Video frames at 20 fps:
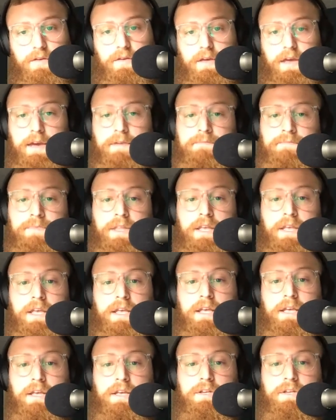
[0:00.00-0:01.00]
Okay.
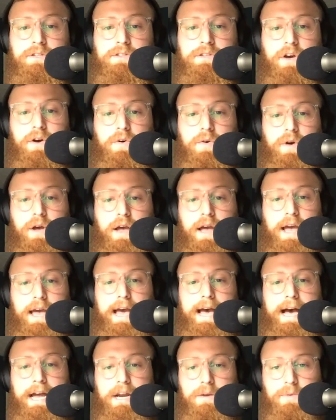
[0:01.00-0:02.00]
So
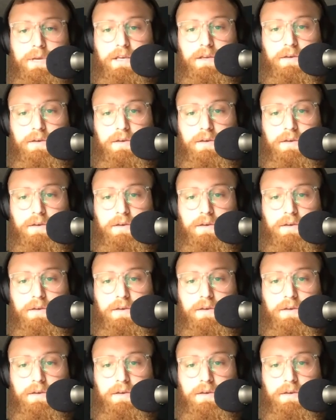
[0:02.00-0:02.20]
how do we